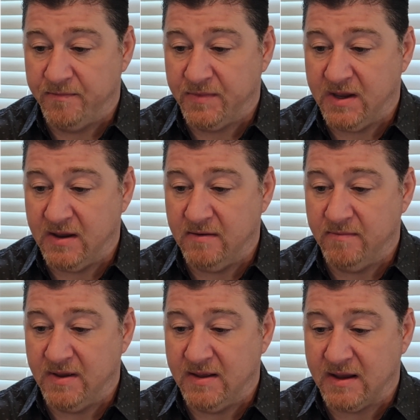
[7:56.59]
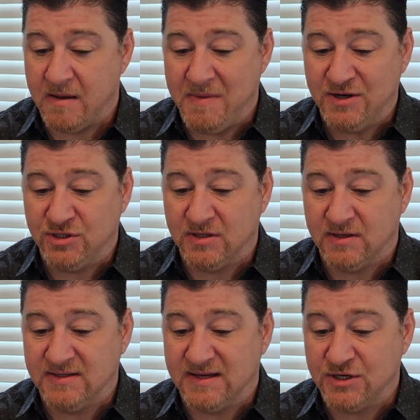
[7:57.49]
okay, like I mentioned,
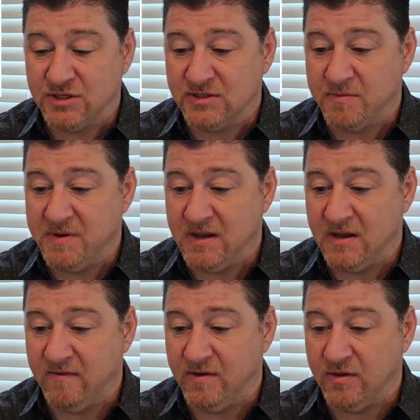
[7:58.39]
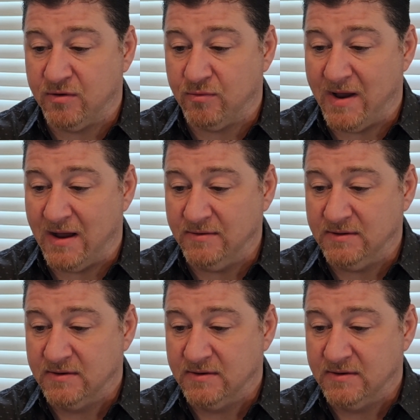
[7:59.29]
concessions are being given throughout,